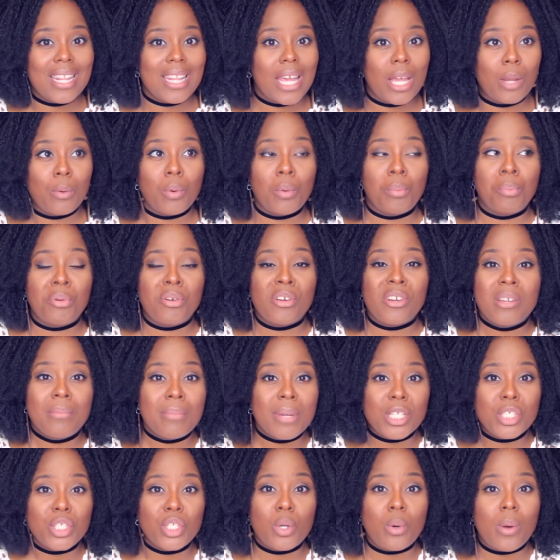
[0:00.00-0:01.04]
like we're pretty
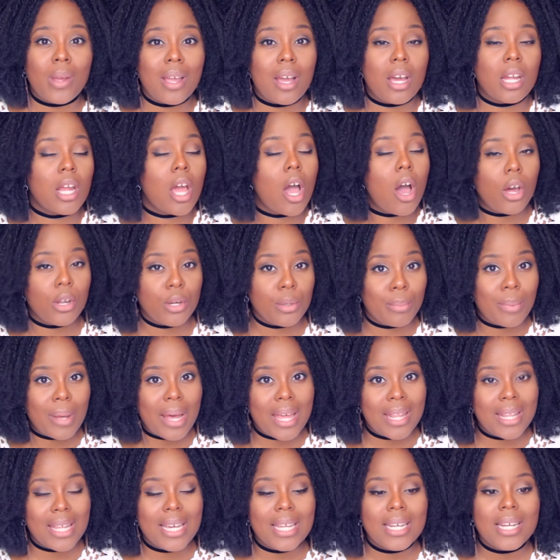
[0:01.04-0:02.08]
much going on
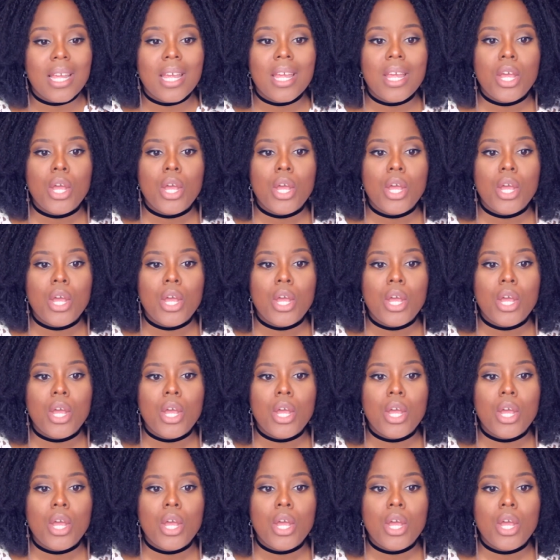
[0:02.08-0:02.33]
autopilot.